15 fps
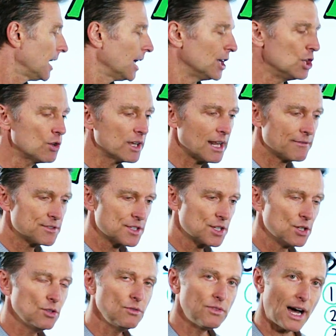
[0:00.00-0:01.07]
you can have
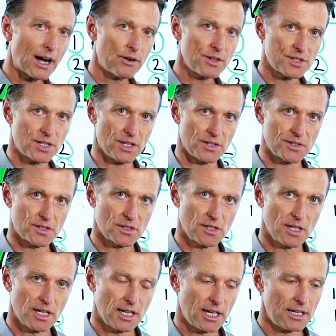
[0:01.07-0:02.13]
two viruses
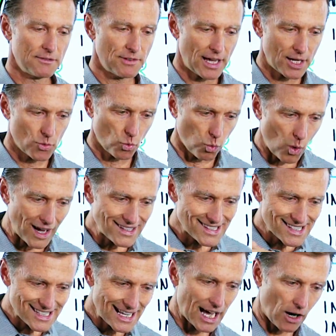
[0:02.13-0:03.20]
invade one
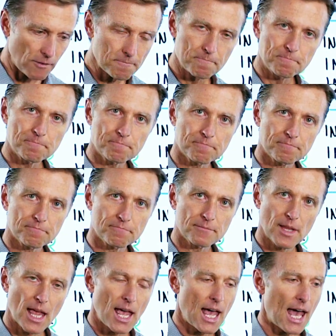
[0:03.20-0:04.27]
cell.
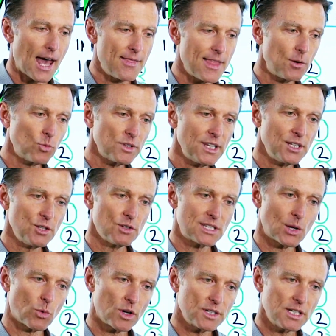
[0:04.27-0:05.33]
And then what they do is
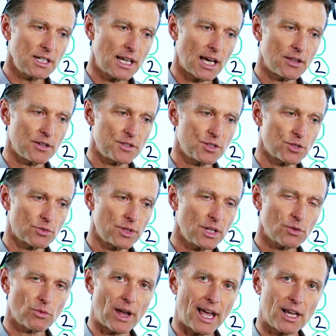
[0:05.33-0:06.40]
they work together to
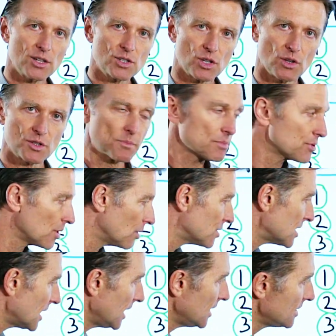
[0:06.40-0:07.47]
rearrange those
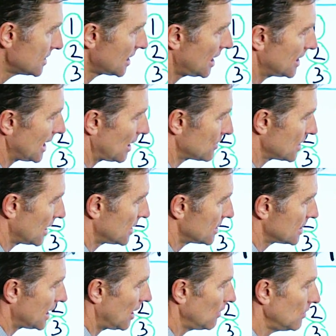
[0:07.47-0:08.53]
proteins on the outside of the
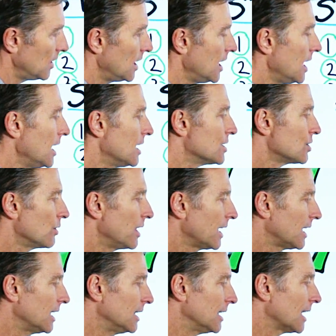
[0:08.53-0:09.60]
cell so they
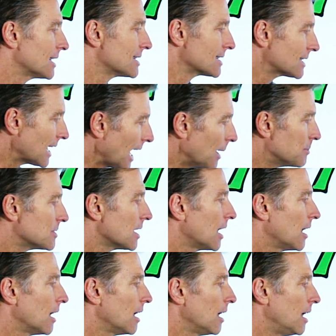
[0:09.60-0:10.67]
can escape
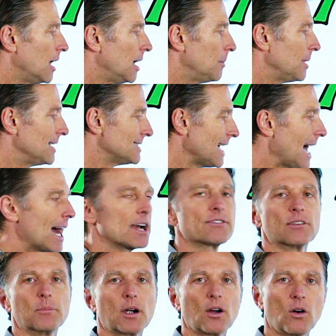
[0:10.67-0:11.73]
um, attack
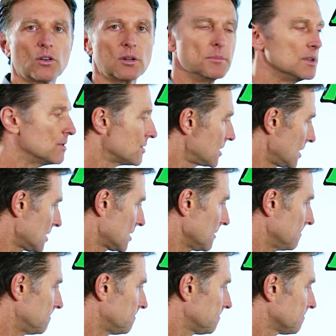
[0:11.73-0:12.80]
from our own immune system.